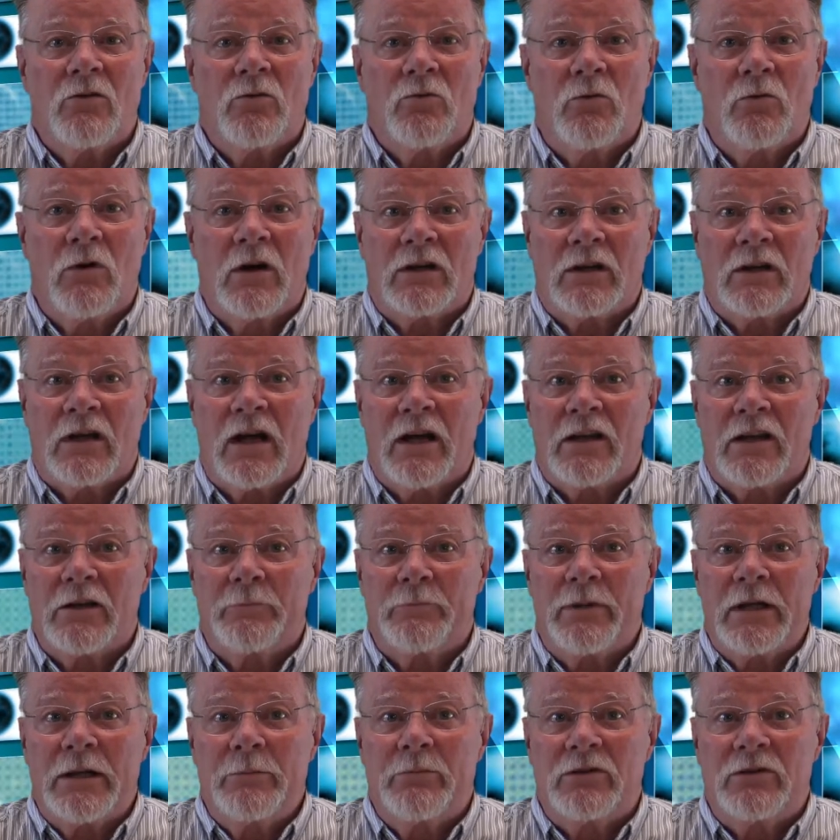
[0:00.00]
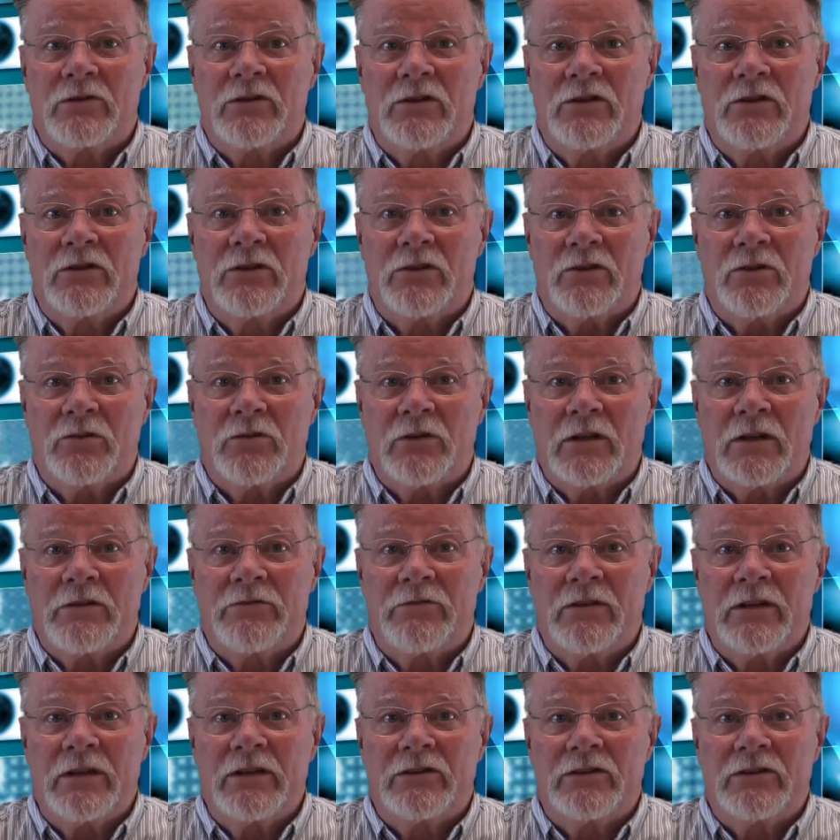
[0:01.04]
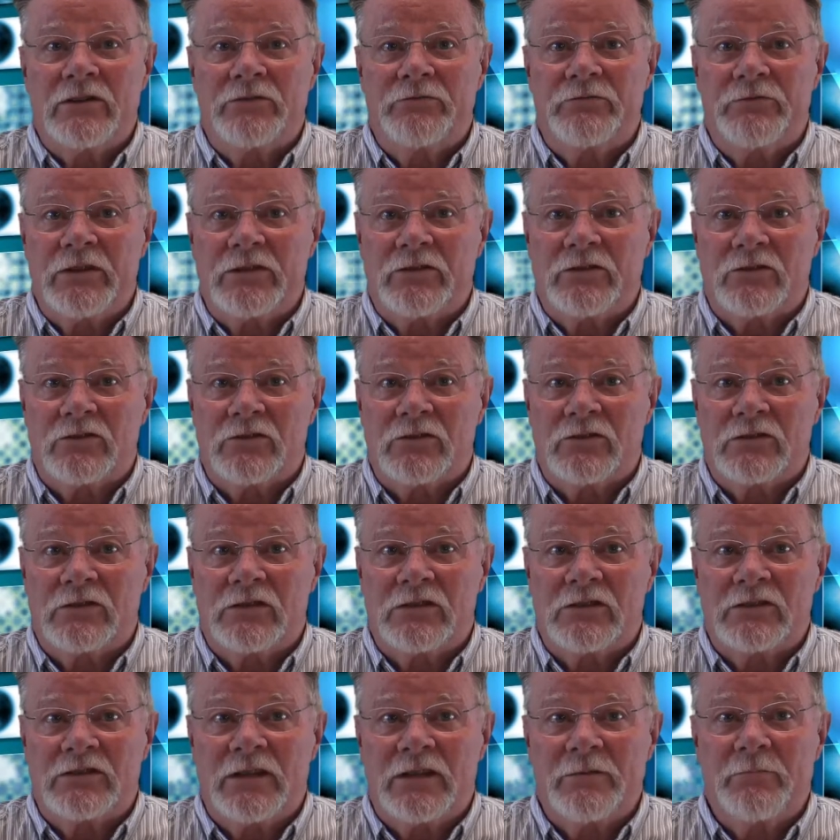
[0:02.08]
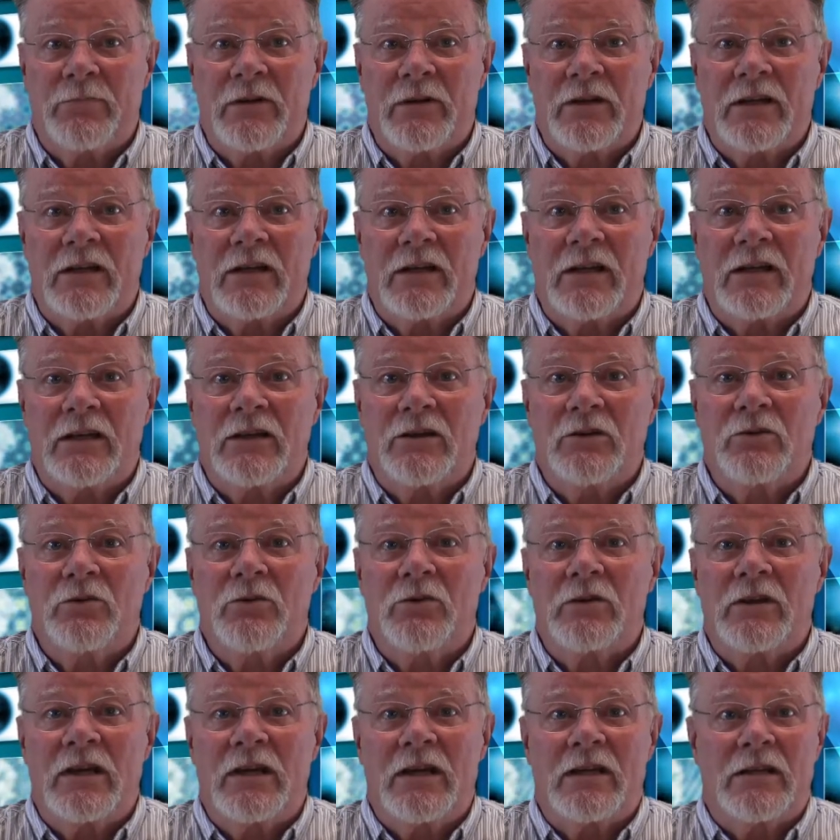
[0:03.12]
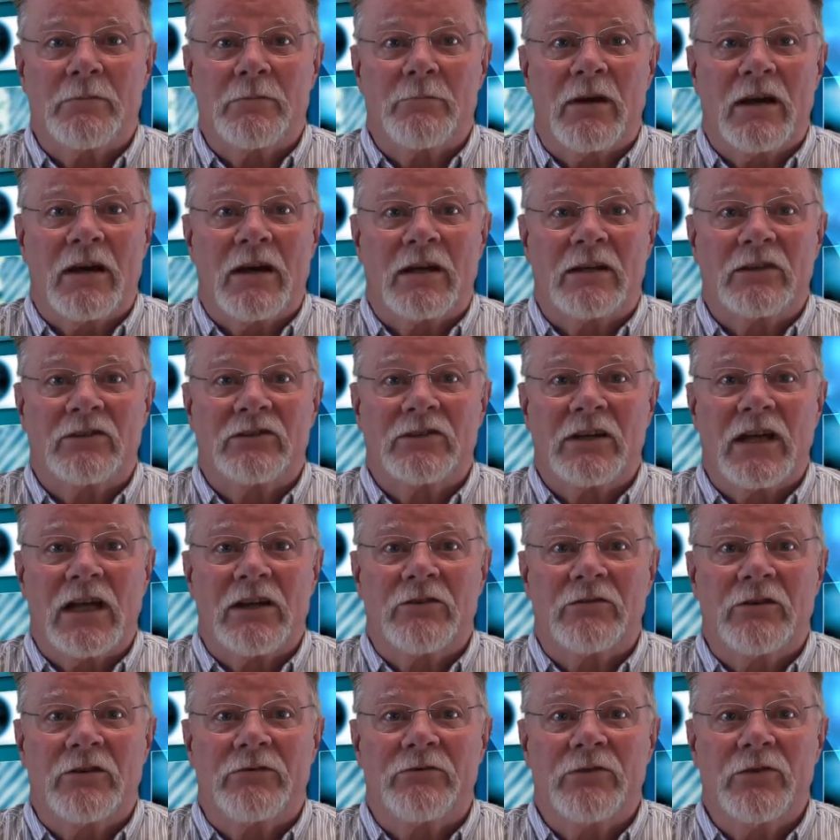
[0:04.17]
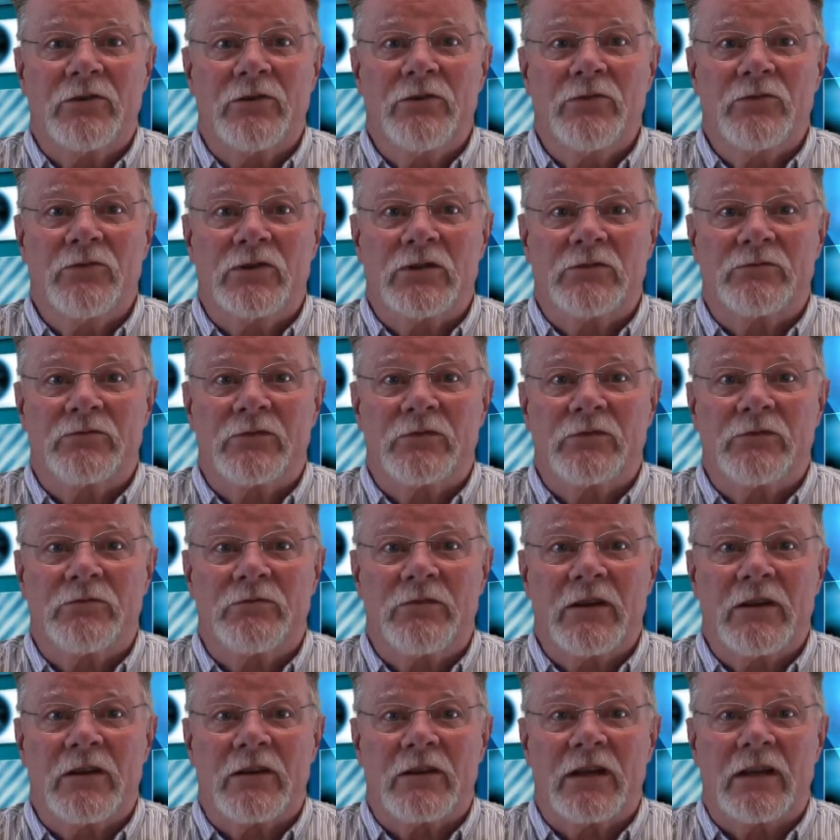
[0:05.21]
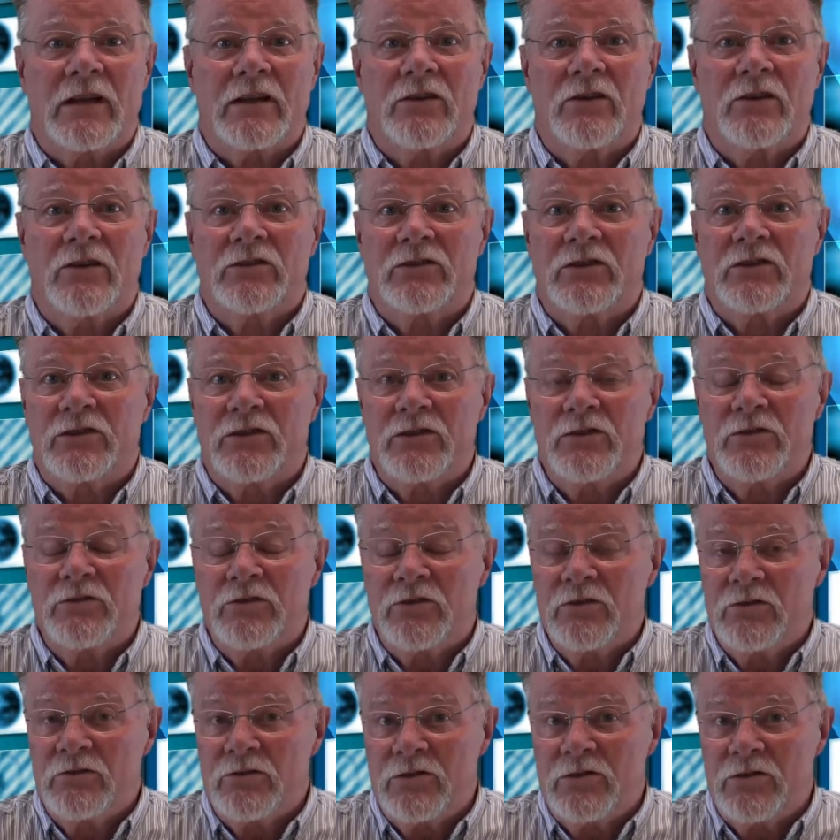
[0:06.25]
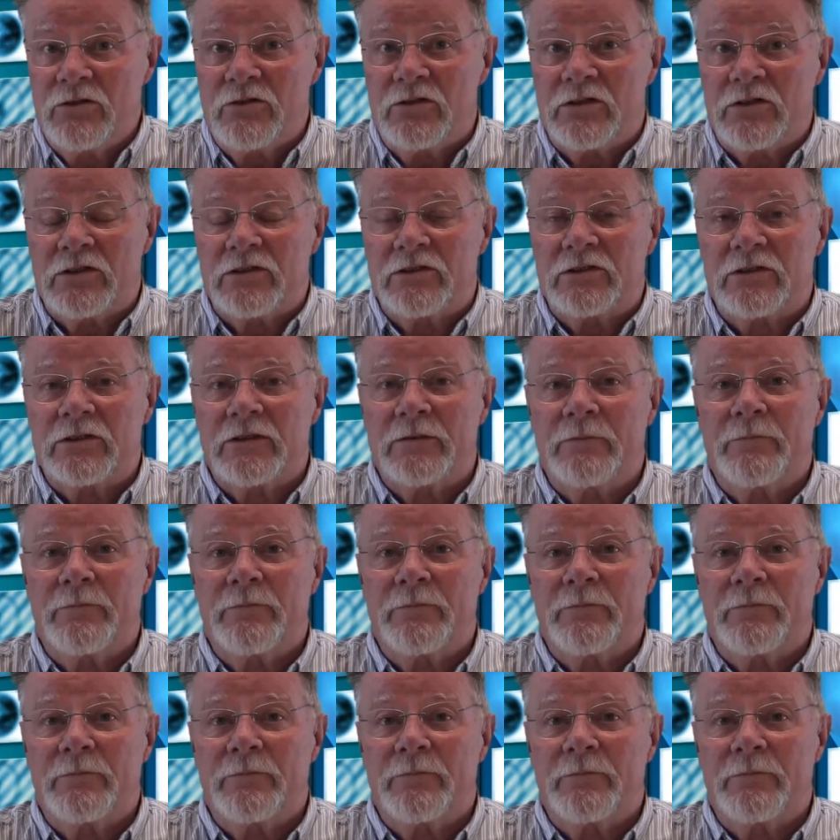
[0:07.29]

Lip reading: What are the people to do if these officials simply ignore their demands and refuse to fulfill their constitutional duties?